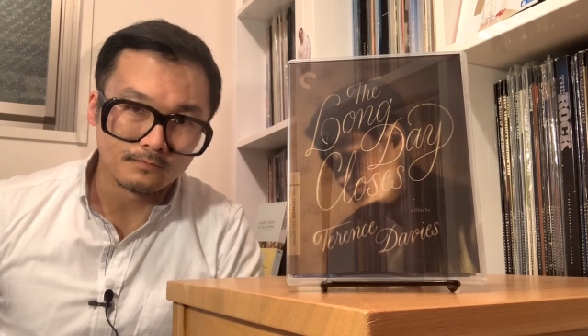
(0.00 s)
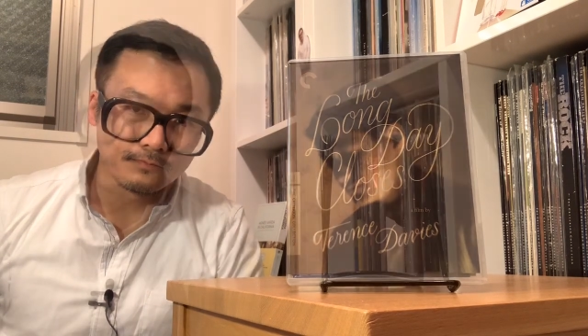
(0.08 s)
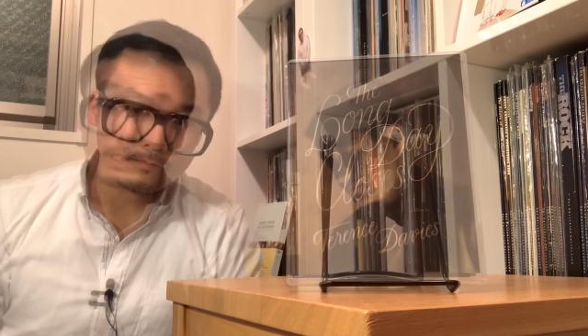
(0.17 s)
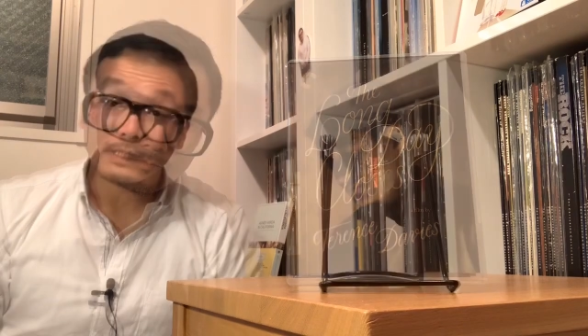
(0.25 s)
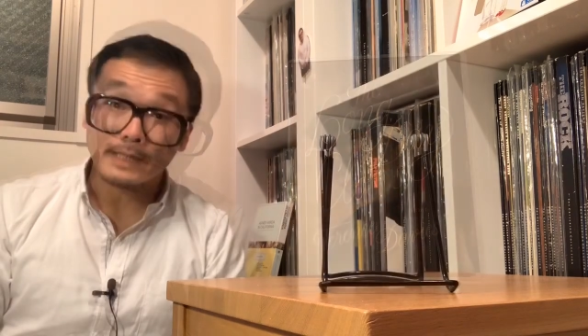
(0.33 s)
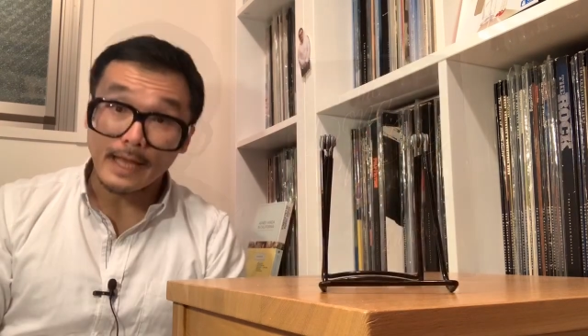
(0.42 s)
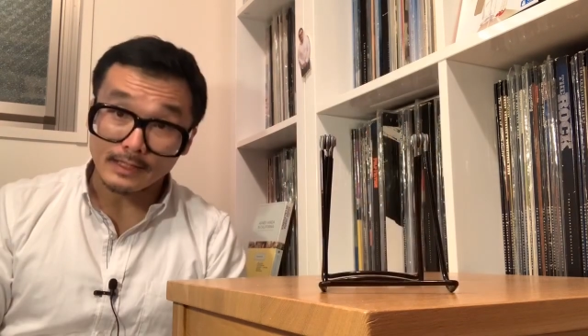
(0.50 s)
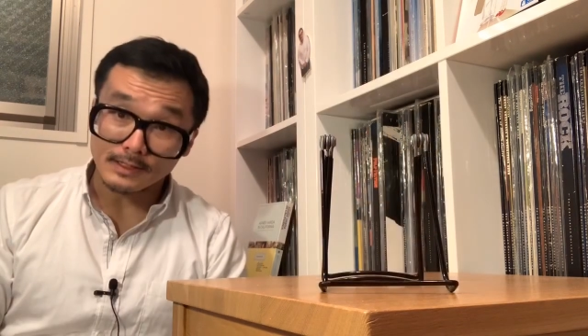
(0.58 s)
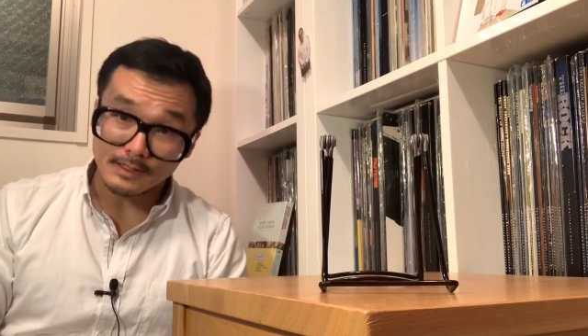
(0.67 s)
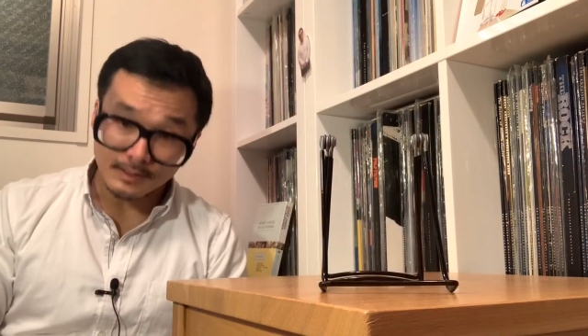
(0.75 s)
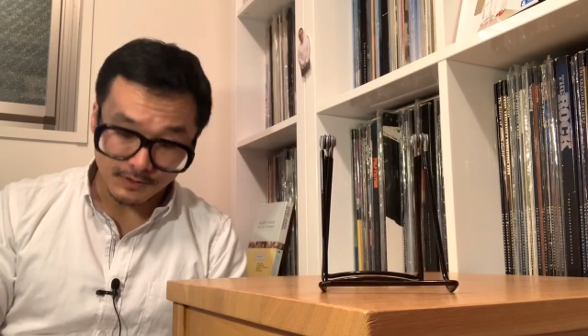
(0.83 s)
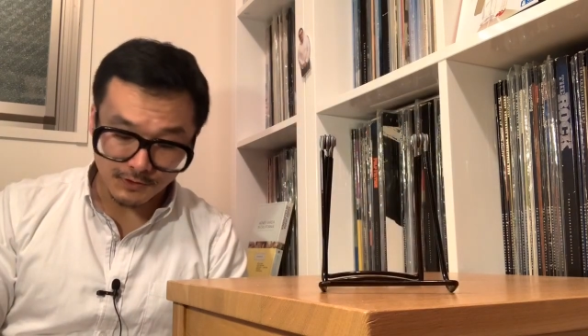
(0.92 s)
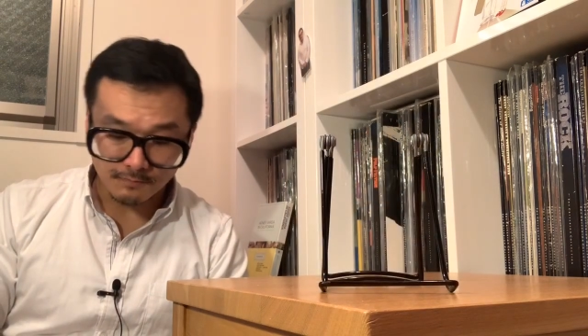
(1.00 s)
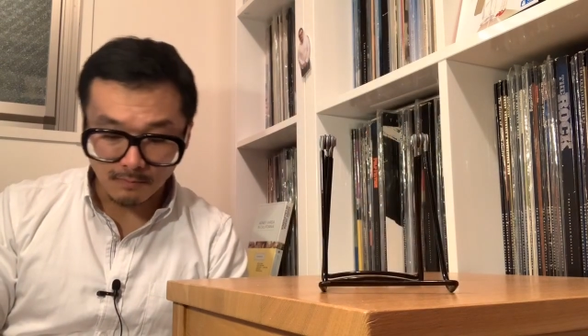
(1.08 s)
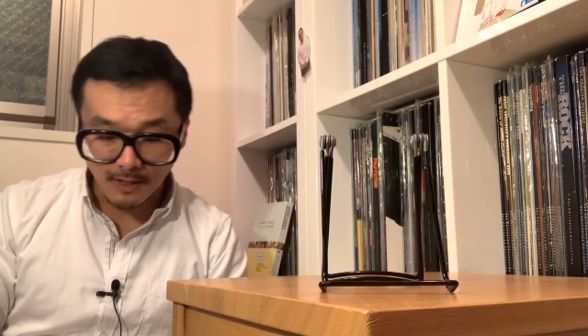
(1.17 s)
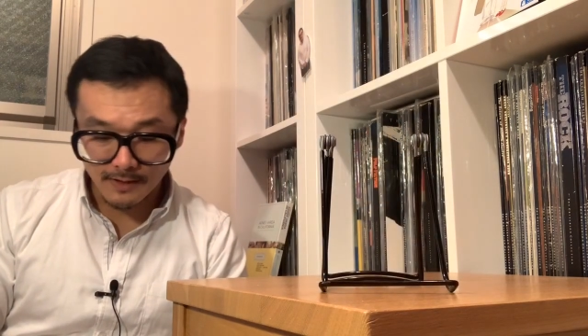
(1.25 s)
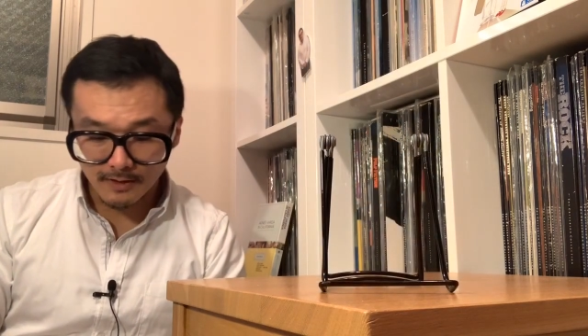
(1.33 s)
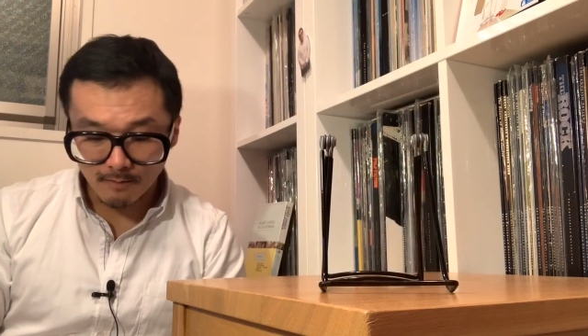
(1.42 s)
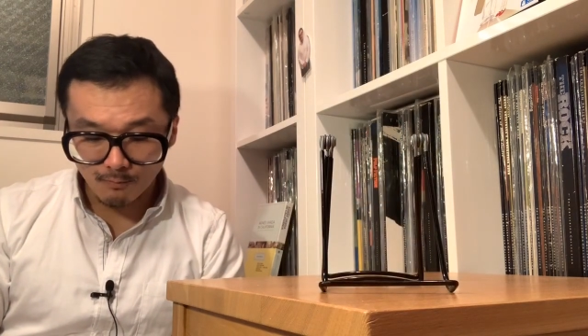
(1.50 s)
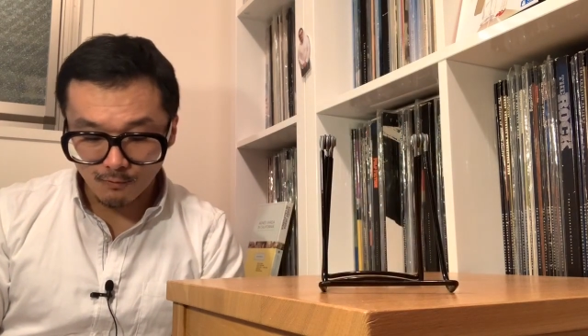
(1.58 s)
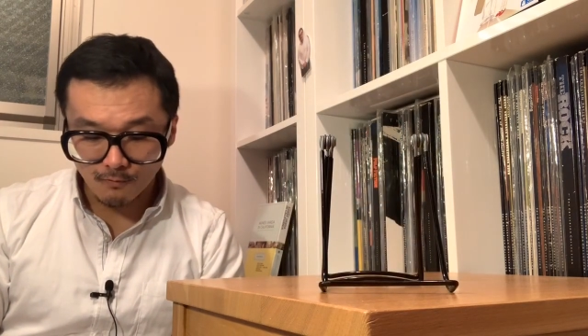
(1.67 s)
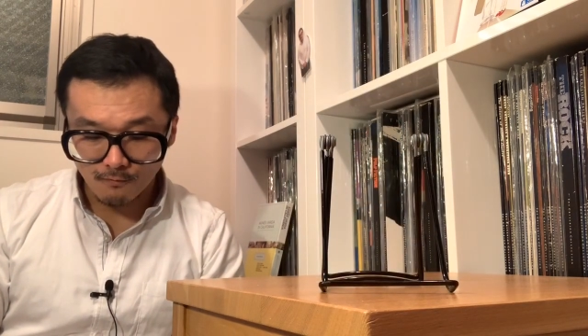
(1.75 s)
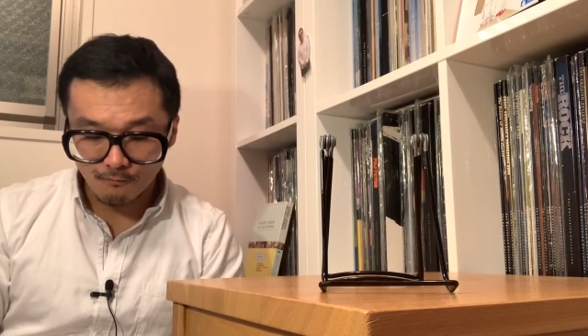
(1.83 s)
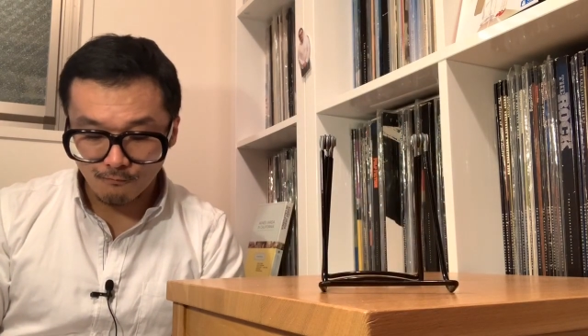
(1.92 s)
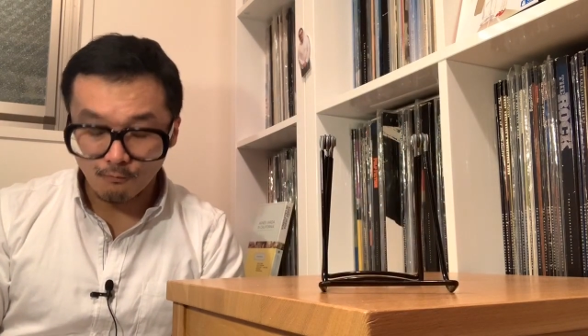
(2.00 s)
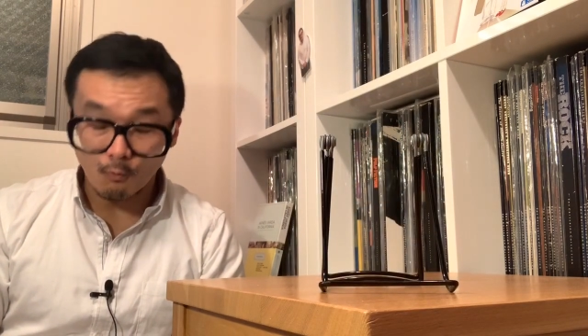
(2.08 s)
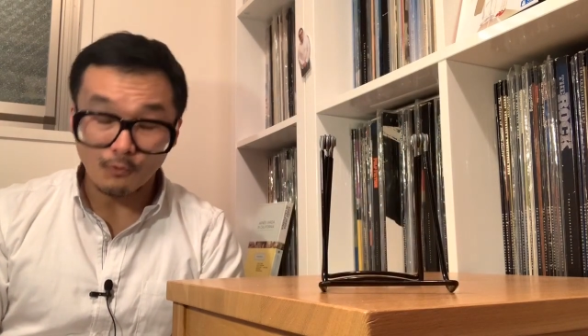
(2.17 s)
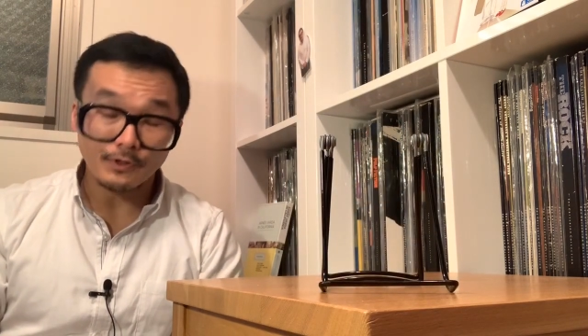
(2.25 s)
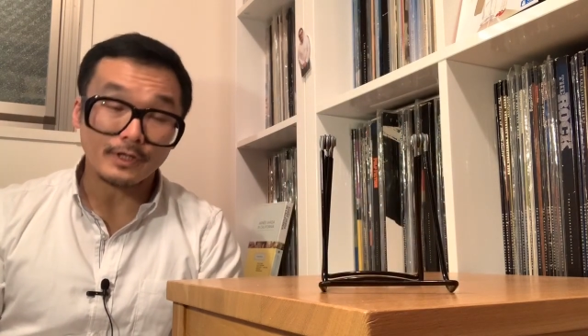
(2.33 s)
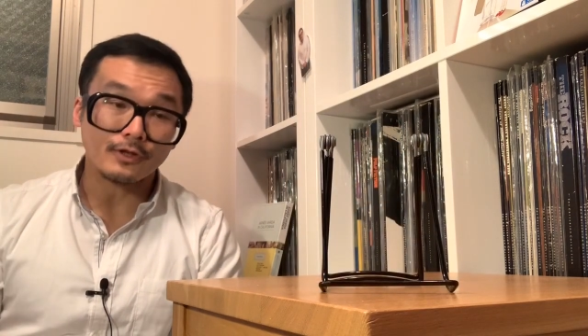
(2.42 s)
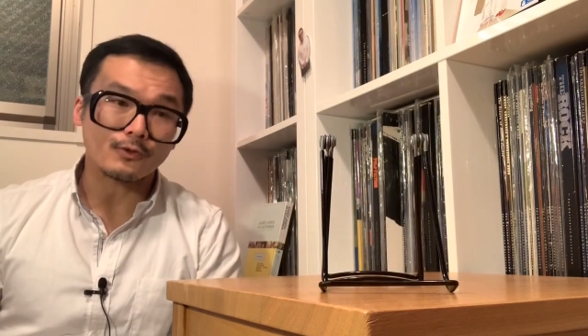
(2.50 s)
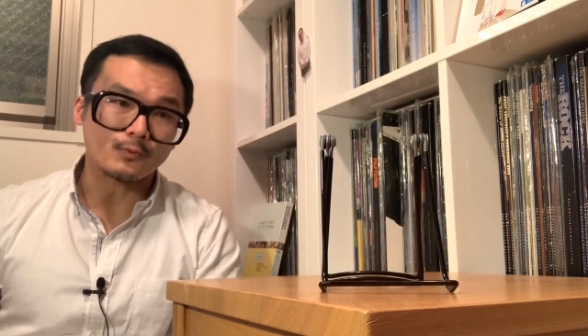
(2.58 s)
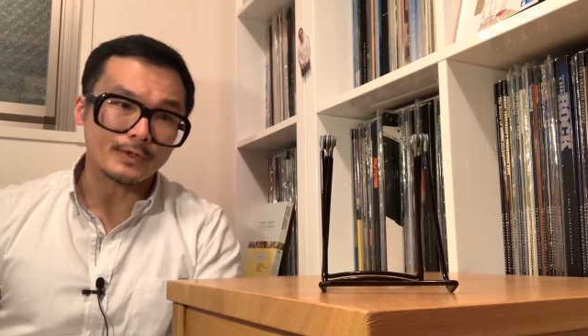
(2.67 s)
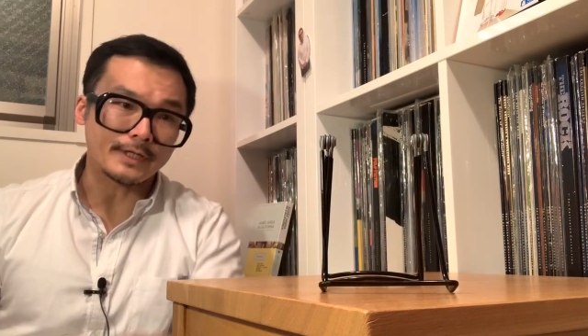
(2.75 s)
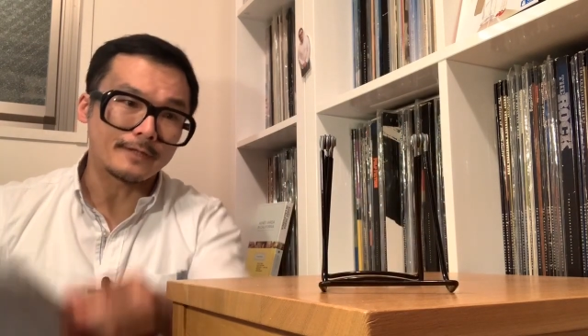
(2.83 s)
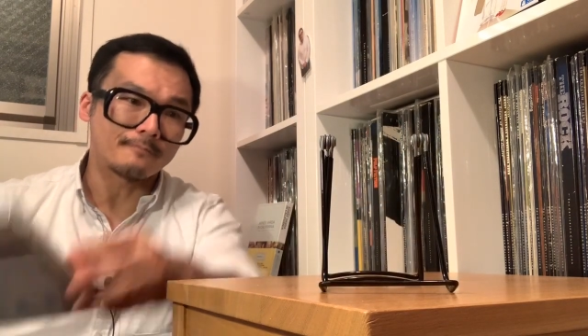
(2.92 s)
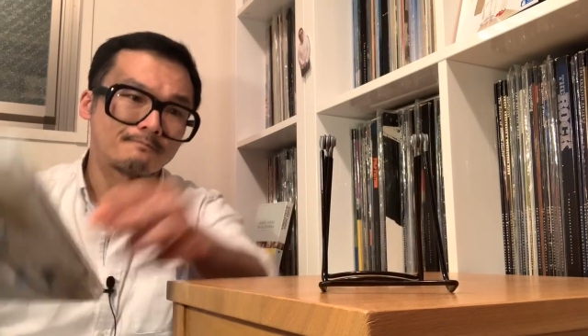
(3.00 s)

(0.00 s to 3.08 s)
Next, spy number 43.